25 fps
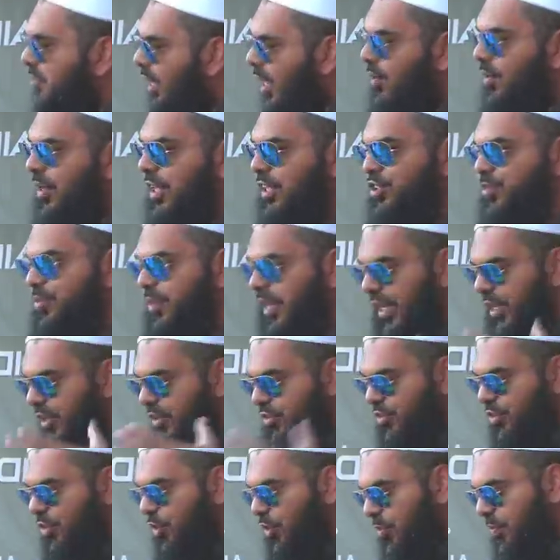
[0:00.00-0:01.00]
I will explain.
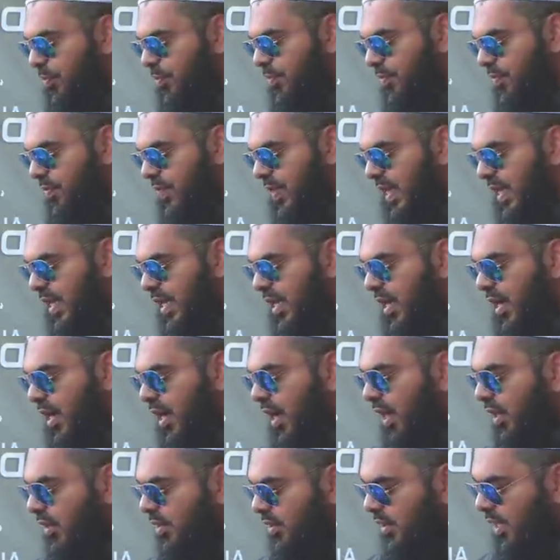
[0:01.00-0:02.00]
So, hmm.
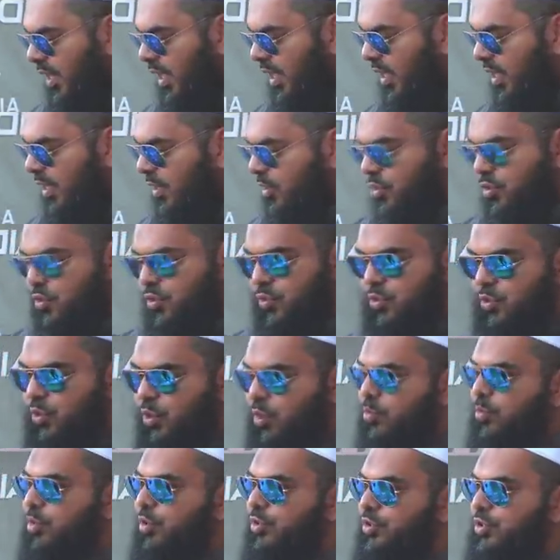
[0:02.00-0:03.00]
Allah is
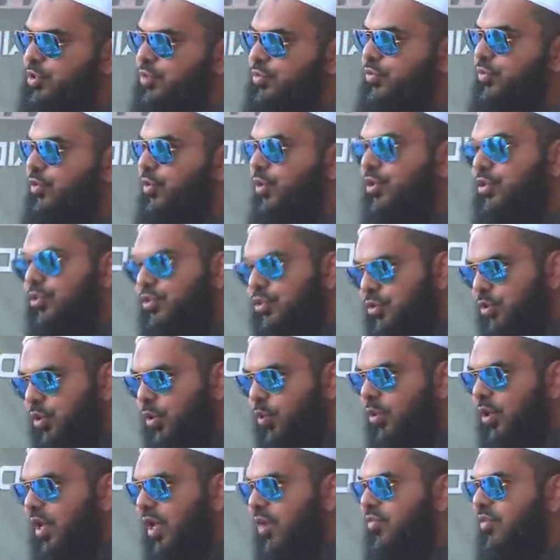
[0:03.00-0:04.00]
so merciful and so
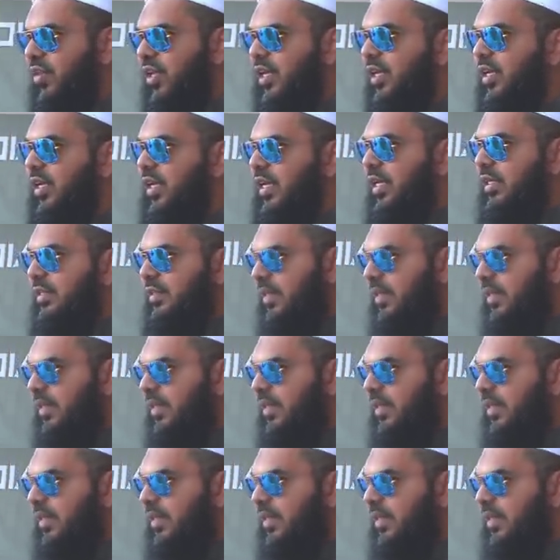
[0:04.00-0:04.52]
loving